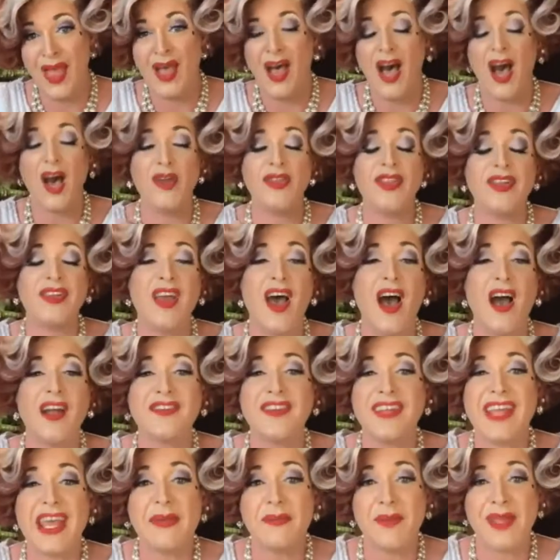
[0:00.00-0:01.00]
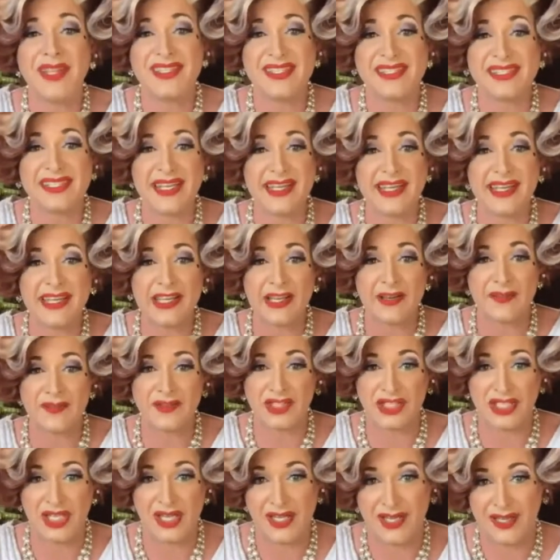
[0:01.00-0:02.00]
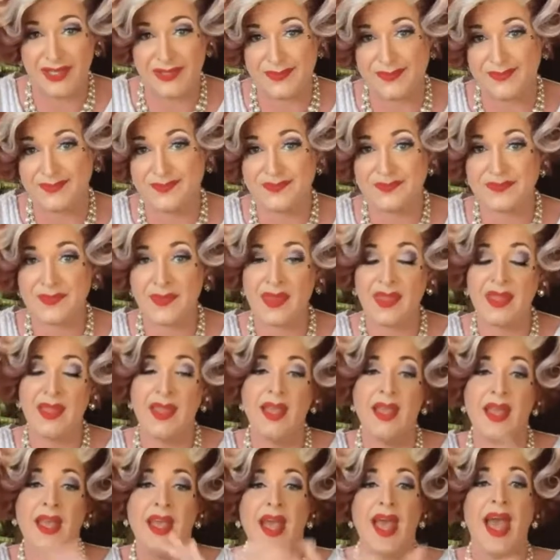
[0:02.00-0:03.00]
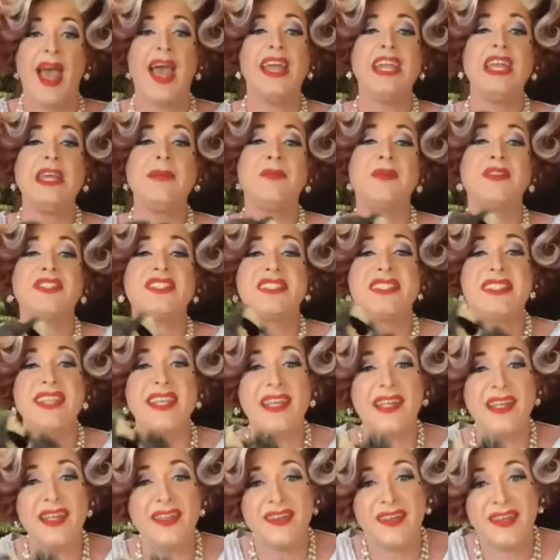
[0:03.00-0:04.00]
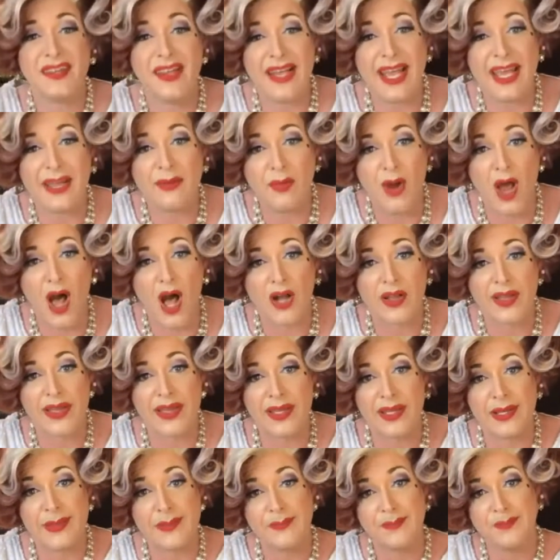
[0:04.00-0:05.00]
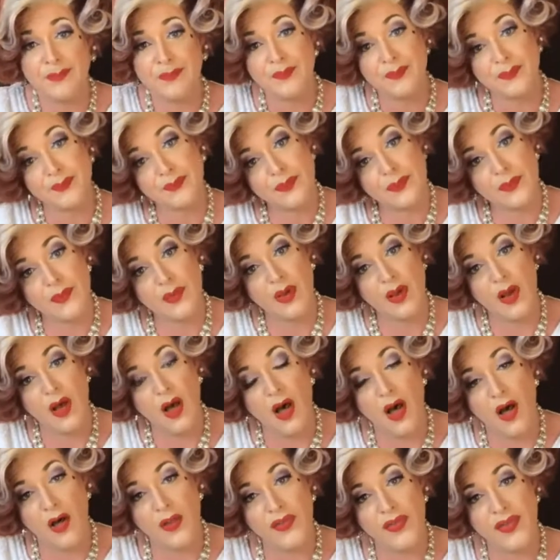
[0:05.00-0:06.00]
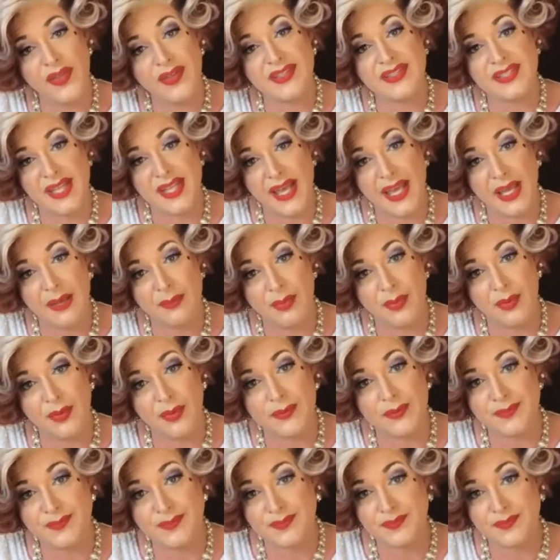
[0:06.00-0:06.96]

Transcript: Oh, the doctor came in stinking of gin, and he proceeded to lay Rocky on the table.